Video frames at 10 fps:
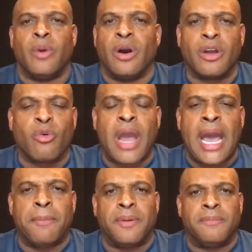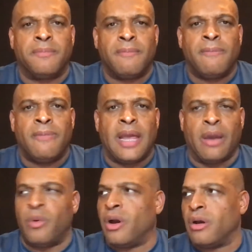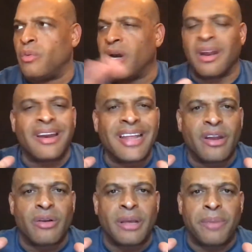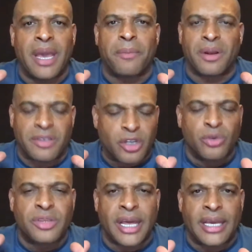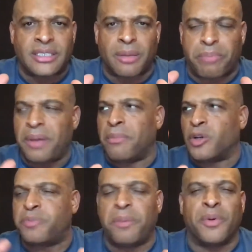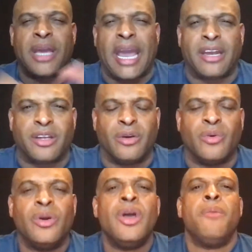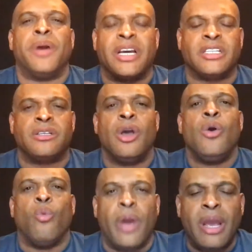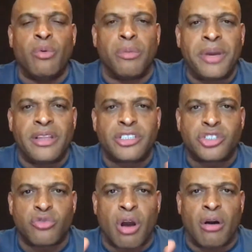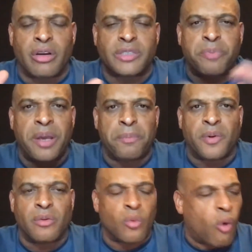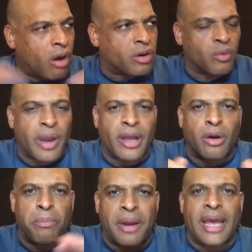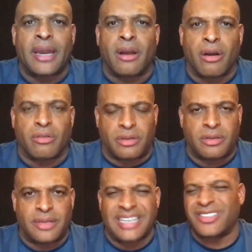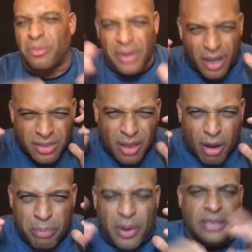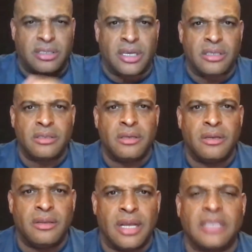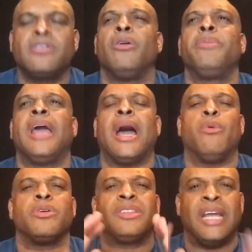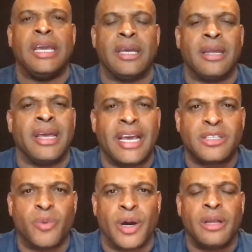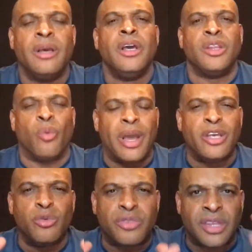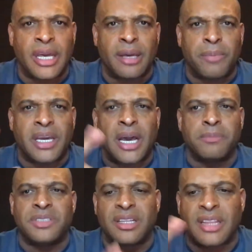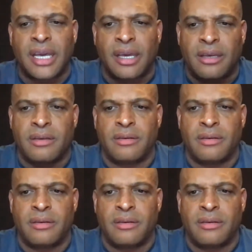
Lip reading: We're going to grab them, and we're going to literally be able to do things that most people can't do, because we will be the strongest people walking around on planet Earth. That's going to be our thought process. That's going to be how we're thinking. And guess what? The way you think becomes the thing.